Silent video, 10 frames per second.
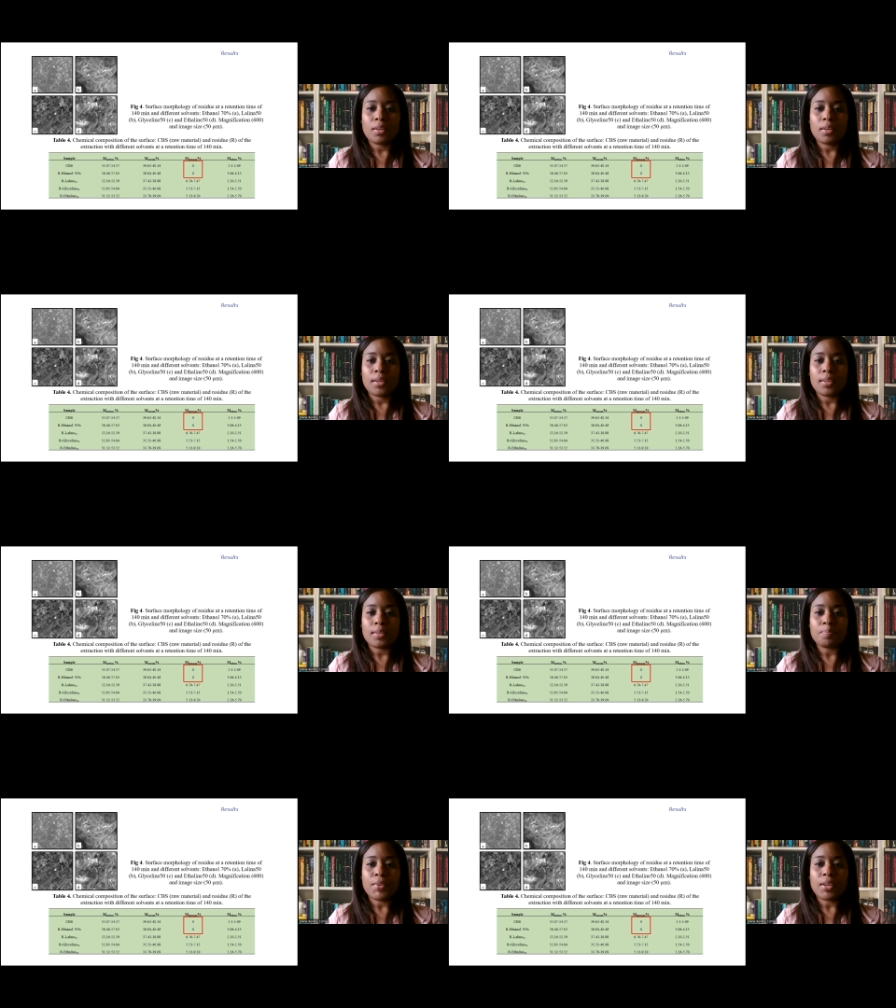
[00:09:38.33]

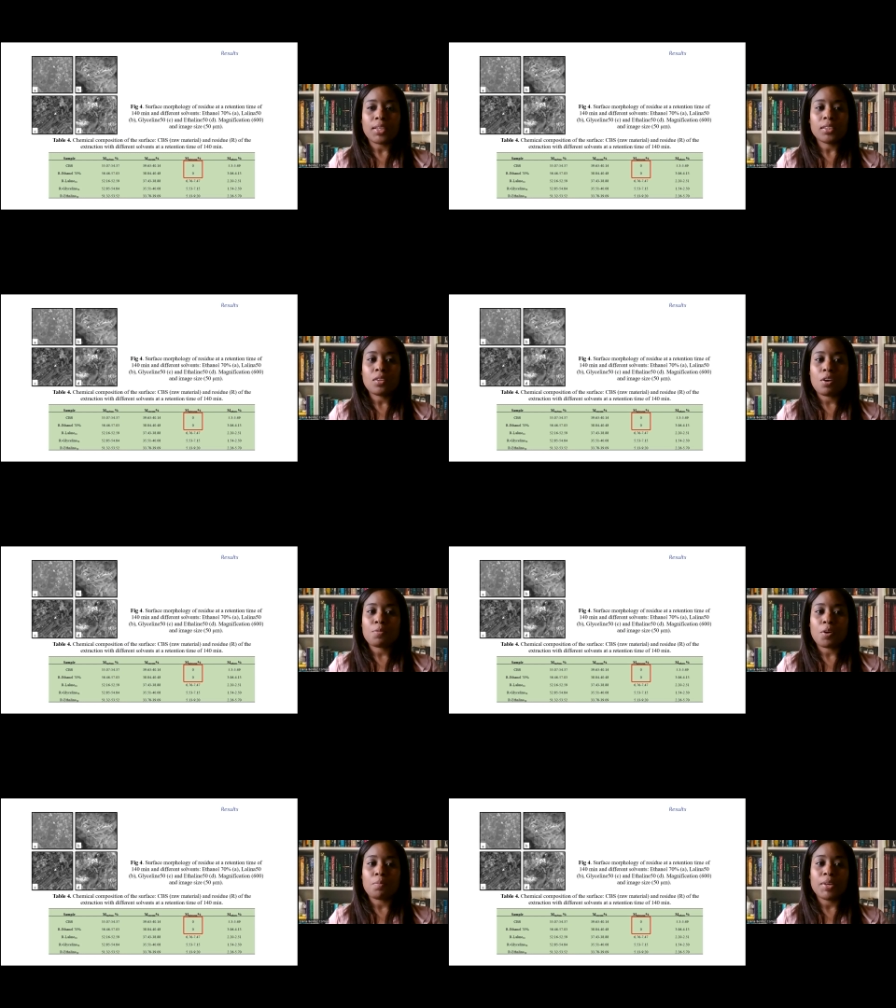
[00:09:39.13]
um, the residue
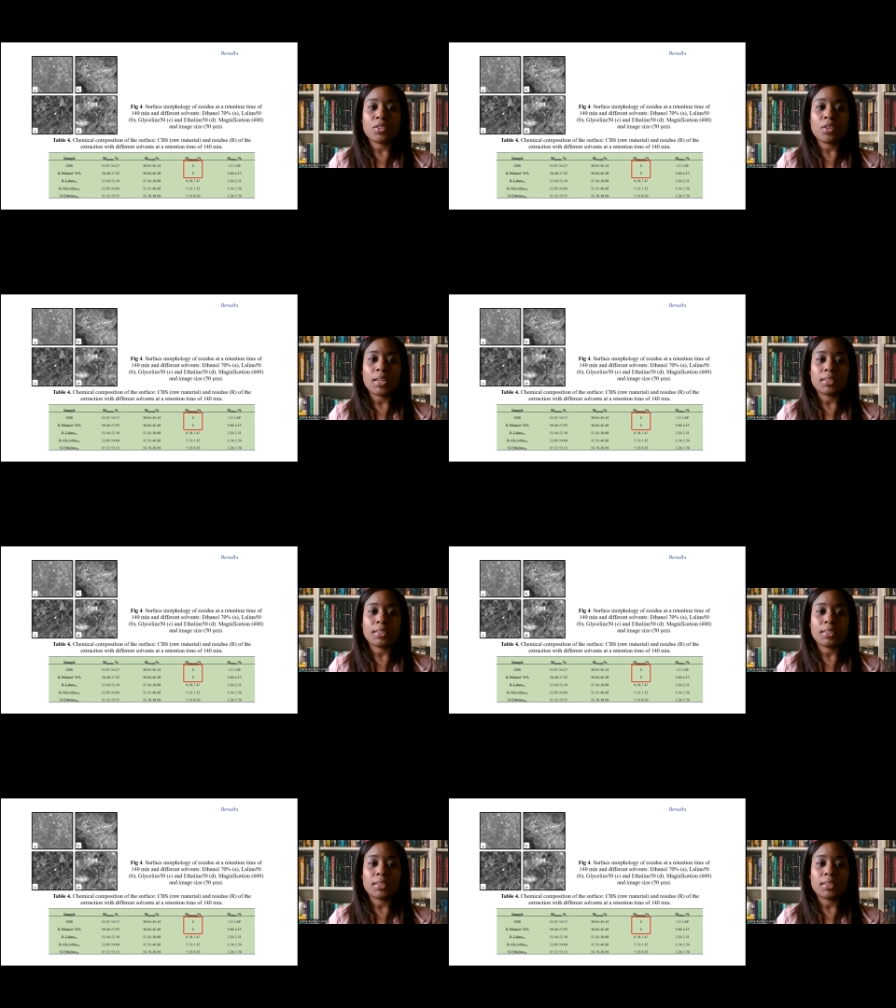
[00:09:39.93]
of conventional